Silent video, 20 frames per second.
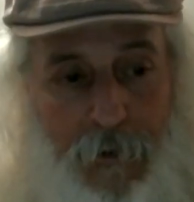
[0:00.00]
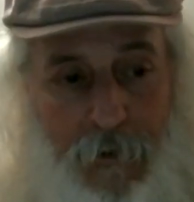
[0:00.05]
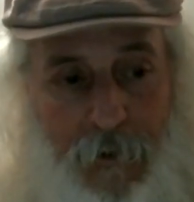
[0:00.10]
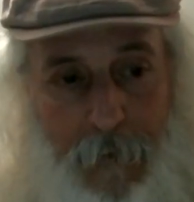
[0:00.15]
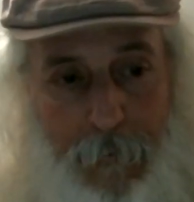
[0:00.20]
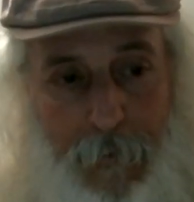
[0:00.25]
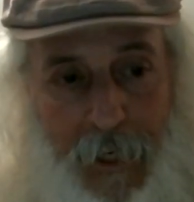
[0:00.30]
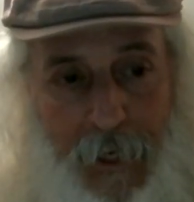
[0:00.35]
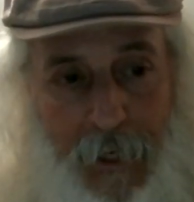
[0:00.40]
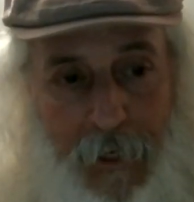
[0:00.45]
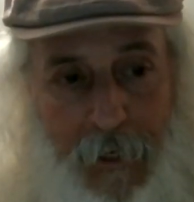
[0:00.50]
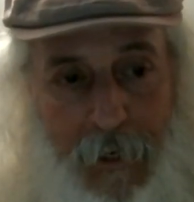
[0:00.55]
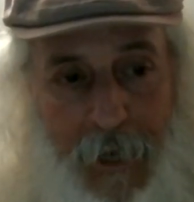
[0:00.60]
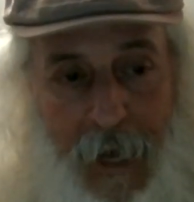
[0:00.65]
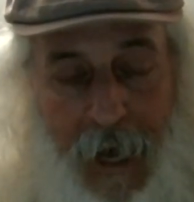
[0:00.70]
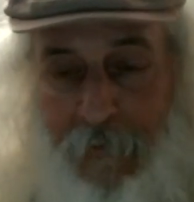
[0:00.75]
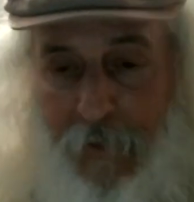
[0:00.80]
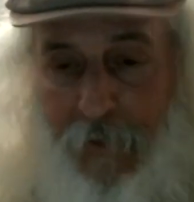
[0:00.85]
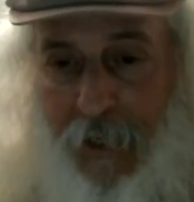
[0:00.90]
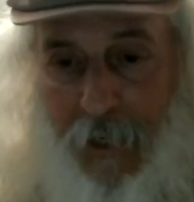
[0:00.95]
or something and
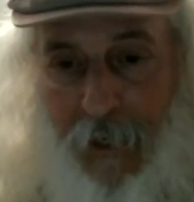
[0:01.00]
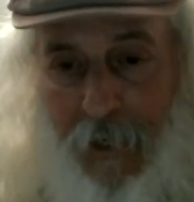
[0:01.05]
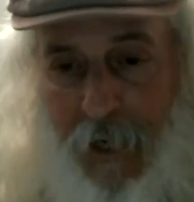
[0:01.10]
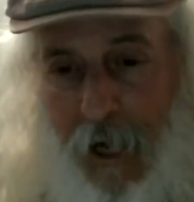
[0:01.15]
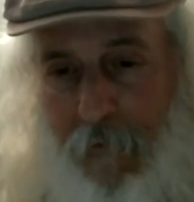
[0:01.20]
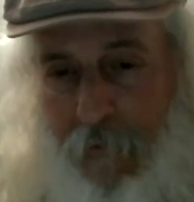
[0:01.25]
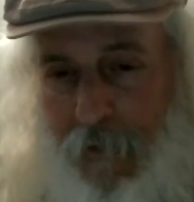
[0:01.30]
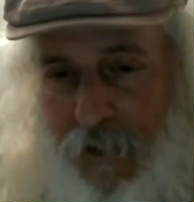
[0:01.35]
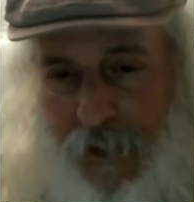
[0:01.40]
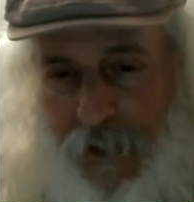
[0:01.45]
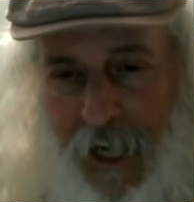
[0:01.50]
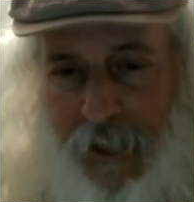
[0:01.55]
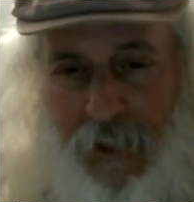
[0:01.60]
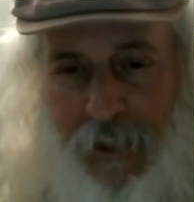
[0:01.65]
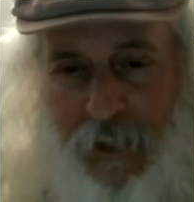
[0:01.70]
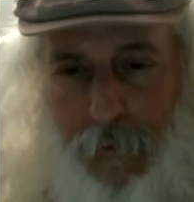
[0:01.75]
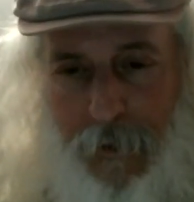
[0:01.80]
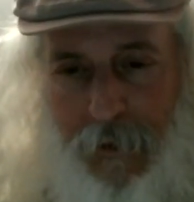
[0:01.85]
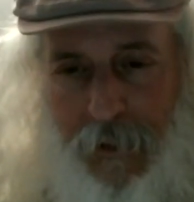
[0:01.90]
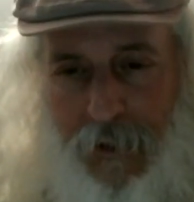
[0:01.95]
having a
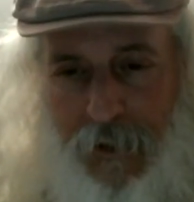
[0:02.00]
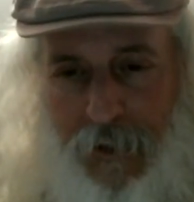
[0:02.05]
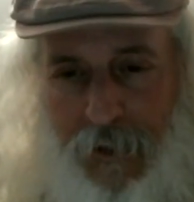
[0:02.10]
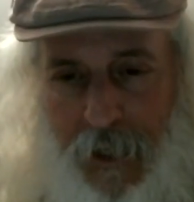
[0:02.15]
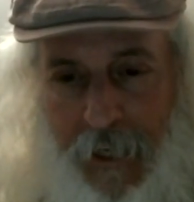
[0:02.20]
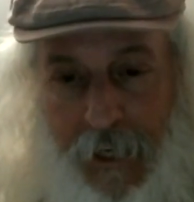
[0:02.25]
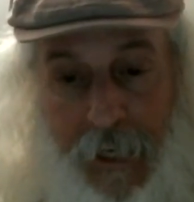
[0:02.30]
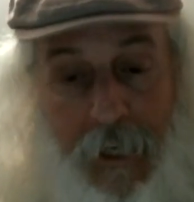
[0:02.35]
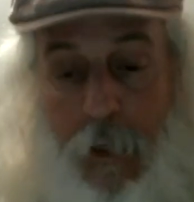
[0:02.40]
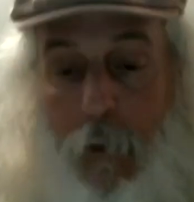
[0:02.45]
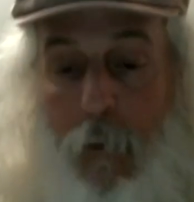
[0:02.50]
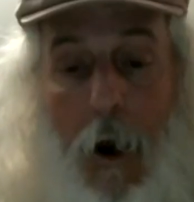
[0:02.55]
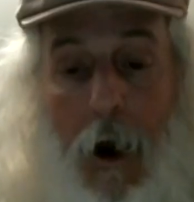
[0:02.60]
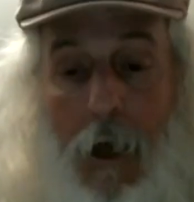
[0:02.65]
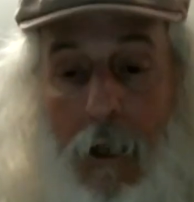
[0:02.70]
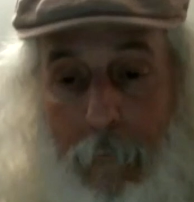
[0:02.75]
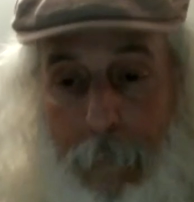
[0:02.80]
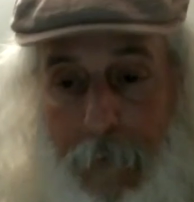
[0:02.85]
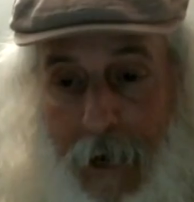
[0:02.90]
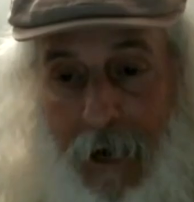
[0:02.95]
conversation with this thing. It knew
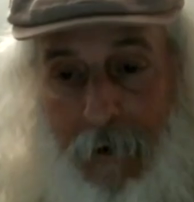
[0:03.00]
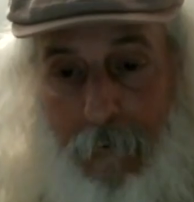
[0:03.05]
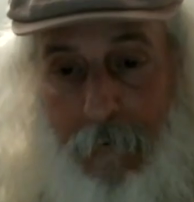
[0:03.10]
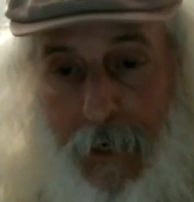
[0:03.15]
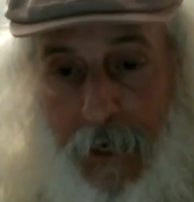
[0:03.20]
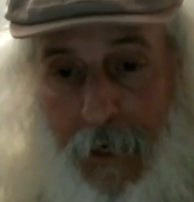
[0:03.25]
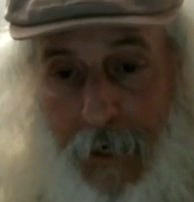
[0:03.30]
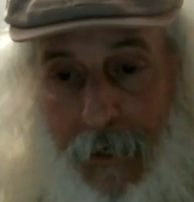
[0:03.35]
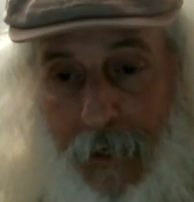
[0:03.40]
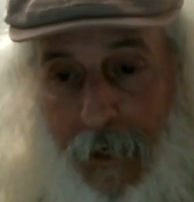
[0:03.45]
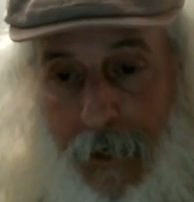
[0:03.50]
all about me.